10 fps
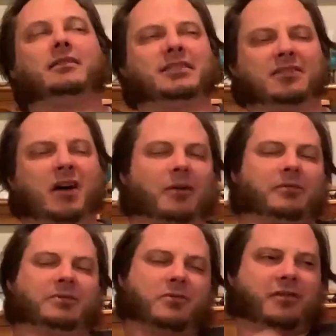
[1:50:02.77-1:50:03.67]
this guy
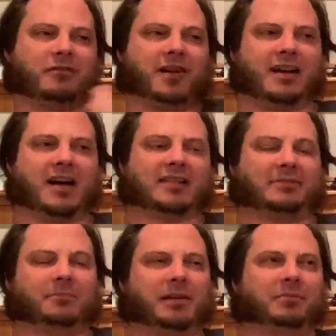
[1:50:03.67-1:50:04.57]
was walking around
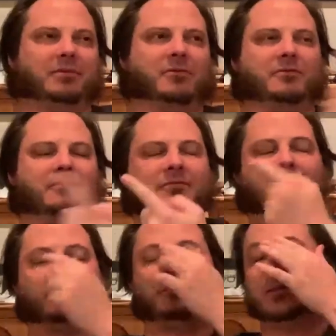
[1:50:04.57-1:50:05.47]
asking people,
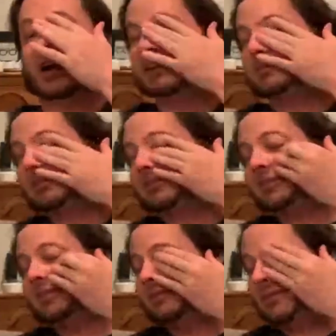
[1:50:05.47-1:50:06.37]
and this
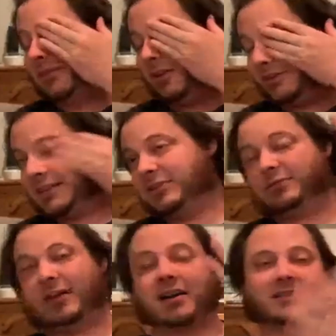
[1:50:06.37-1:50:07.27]
was obviously
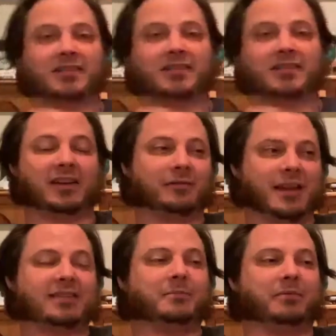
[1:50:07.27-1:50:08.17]
drugs, so he was
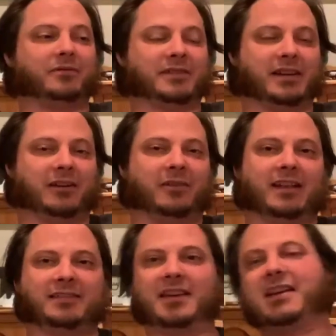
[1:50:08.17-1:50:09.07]
asking people for
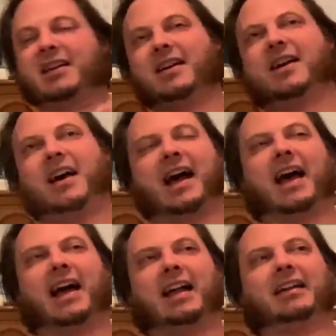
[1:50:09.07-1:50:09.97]
cigarettes.
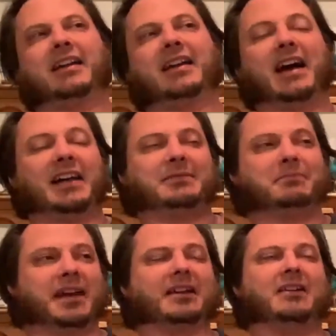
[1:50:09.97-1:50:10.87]
And he
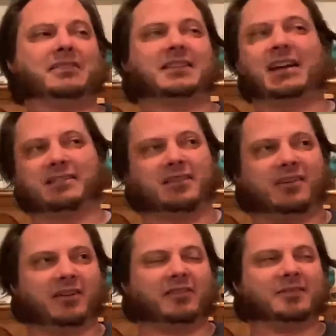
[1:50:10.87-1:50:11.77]
asked me, and I was like,
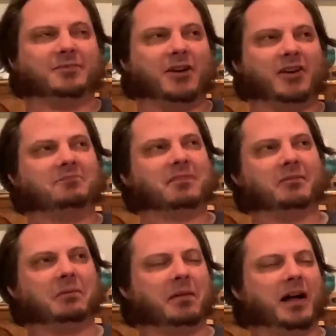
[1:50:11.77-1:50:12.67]
sorry, don't smoke,
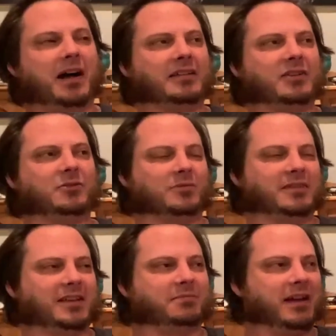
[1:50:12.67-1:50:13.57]
blah, blah, blah,
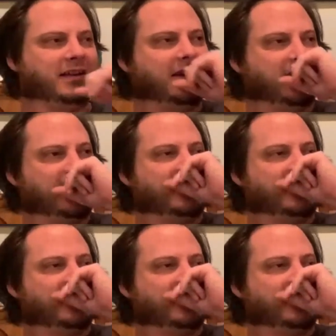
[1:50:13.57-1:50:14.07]
usual suspect.